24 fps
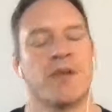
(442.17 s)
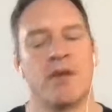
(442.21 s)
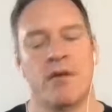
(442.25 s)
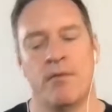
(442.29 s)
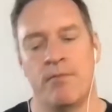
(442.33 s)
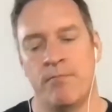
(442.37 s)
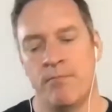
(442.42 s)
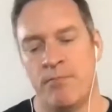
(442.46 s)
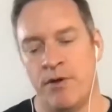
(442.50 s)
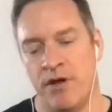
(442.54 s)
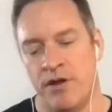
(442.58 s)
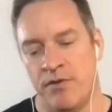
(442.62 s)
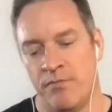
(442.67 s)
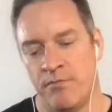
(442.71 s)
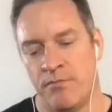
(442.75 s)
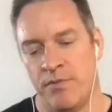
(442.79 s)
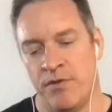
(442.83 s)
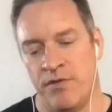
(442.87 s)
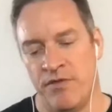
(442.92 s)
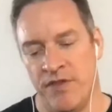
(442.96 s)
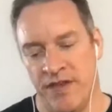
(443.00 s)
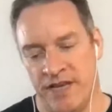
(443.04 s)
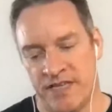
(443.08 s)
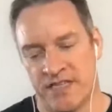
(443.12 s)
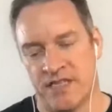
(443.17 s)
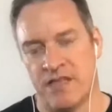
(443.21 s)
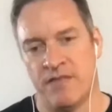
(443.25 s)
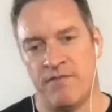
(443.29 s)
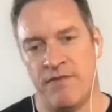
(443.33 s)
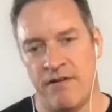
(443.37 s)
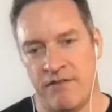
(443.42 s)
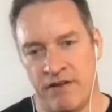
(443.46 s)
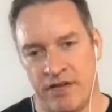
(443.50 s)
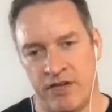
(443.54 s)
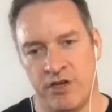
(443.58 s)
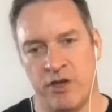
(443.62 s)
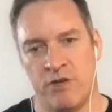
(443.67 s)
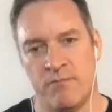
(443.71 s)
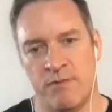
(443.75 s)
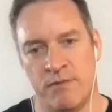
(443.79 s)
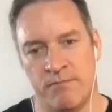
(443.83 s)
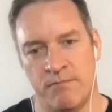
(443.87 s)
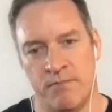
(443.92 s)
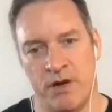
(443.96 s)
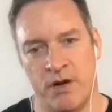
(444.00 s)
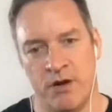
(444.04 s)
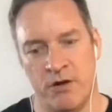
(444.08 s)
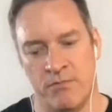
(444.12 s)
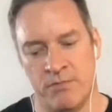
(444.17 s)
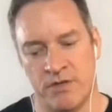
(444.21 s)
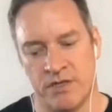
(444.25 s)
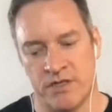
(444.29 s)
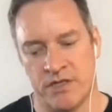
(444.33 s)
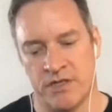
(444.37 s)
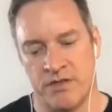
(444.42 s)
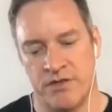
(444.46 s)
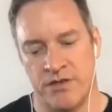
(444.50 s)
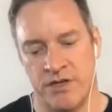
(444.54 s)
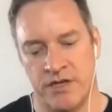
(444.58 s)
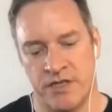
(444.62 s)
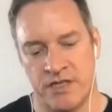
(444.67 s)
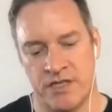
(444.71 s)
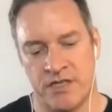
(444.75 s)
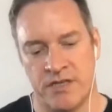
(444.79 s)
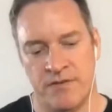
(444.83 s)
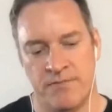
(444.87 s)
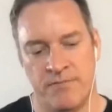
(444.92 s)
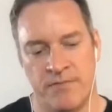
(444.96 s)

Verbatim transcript: but but these are the very human moments that mm.